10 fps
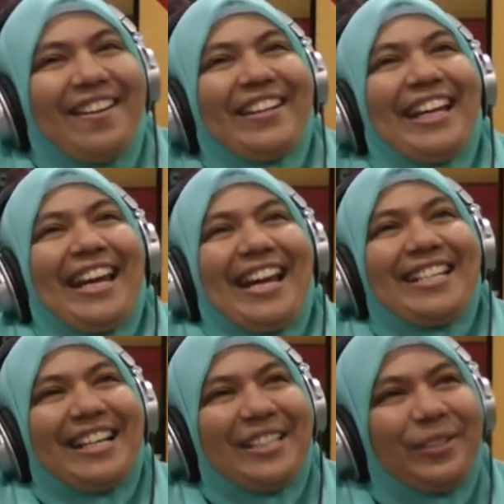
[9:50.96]
Okay,
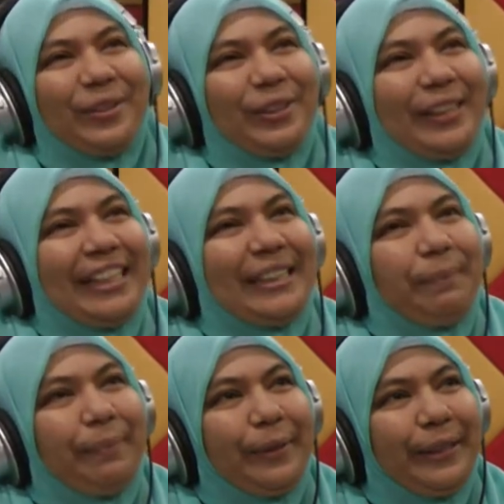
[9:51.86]
antisocial is
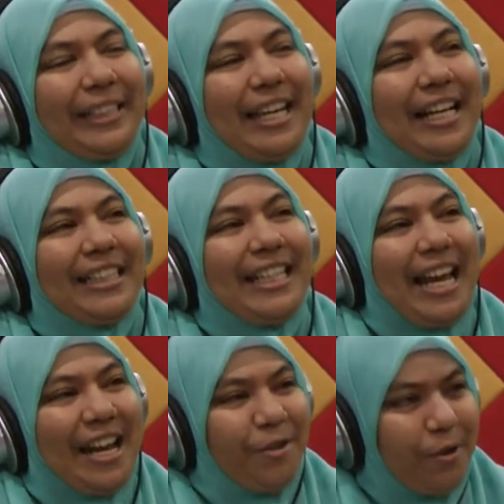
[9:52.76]
a personality
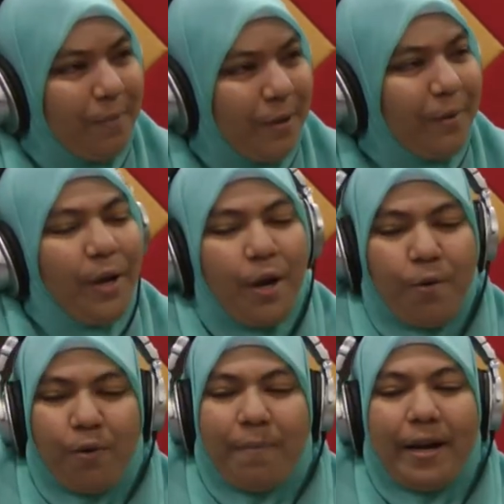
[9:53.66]
attribute
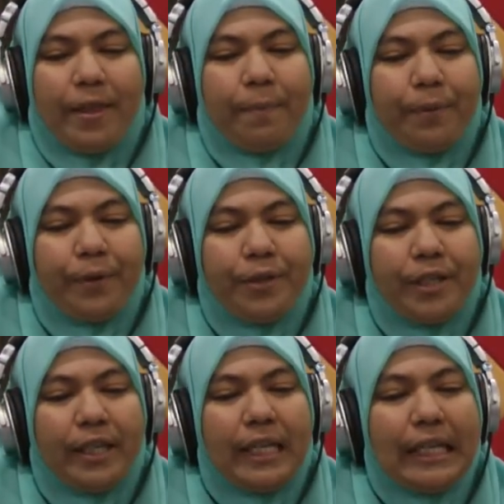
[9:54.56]
whereby the
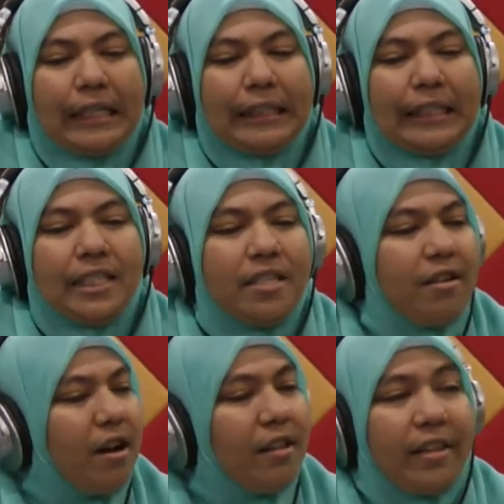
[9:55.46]
person does
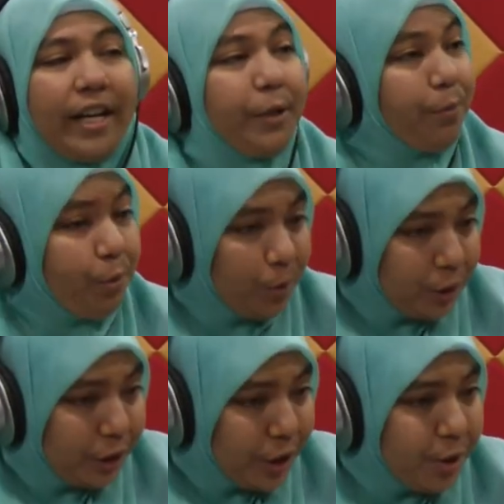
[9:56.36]
not like rules.